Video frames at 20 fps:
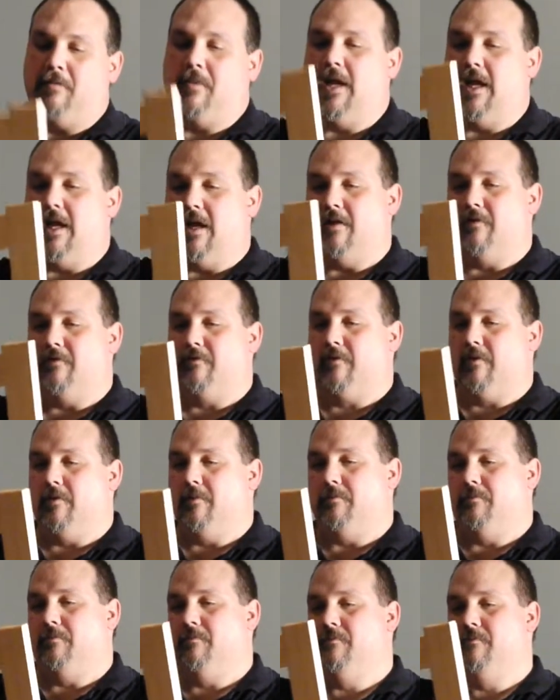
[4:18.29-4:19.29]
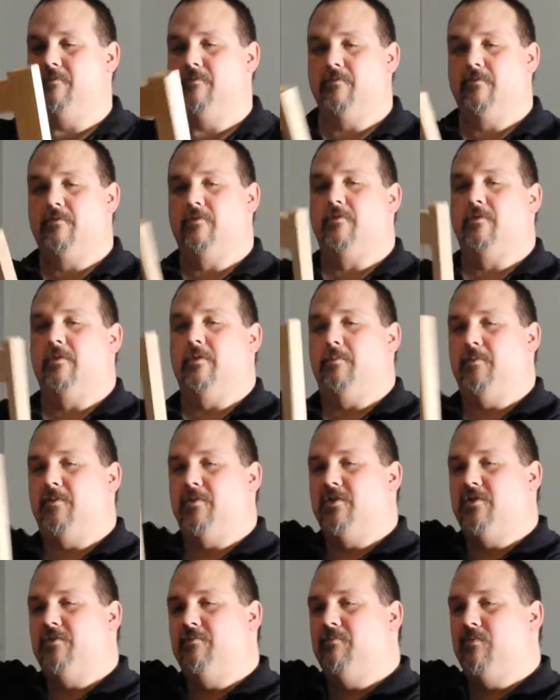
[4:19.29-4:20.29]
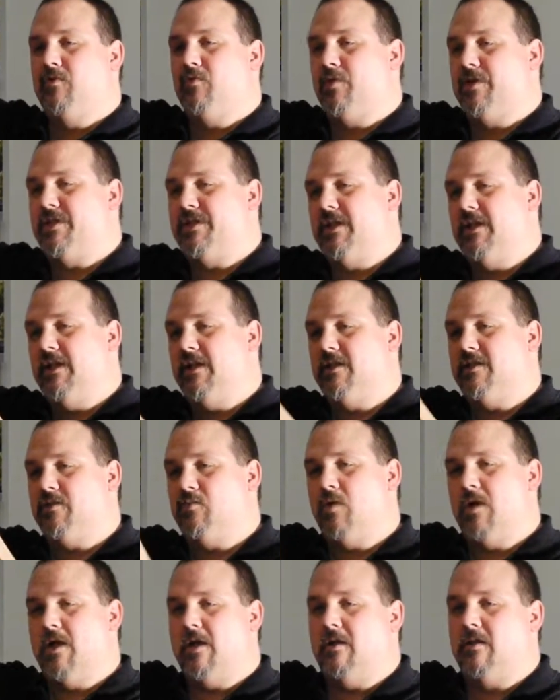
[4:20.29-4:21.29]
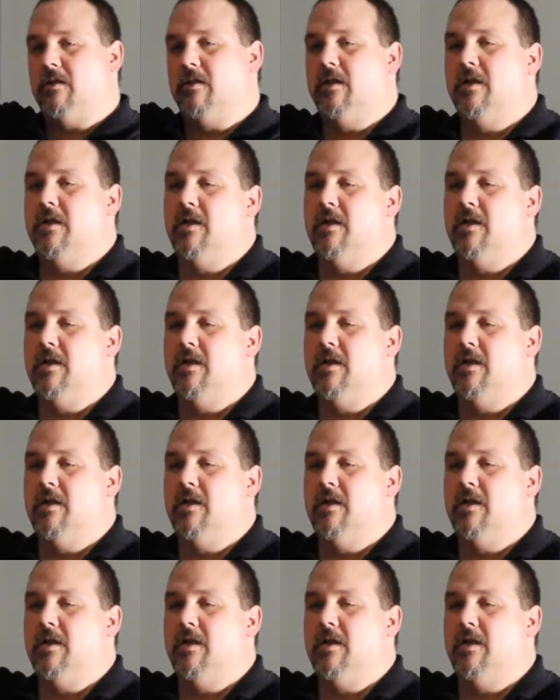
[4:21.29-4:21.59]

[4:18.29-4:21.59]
and from twisting as well.